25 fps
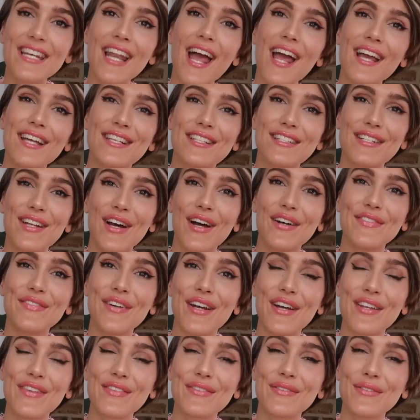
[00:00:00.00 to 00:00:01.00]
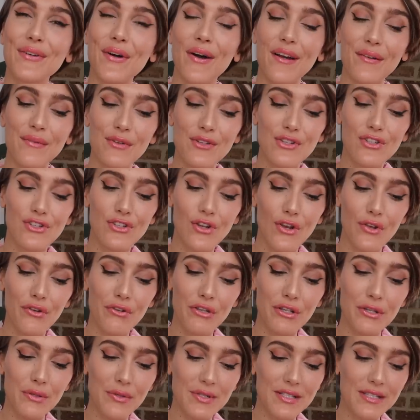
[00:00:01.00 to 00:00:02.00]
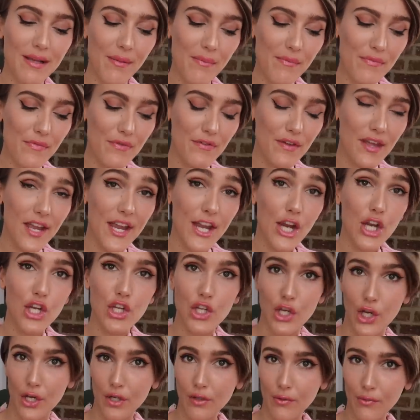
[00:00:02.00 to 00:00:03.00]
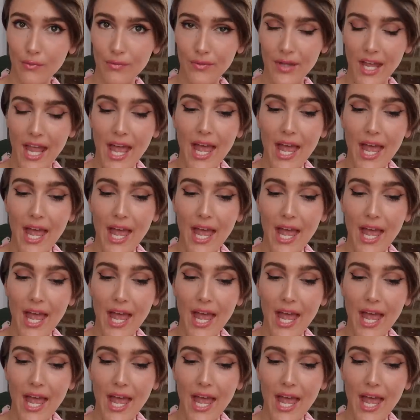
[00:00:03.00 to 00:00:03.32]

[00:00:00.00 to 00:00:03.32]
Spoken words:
Next up, I thought I would show you something new,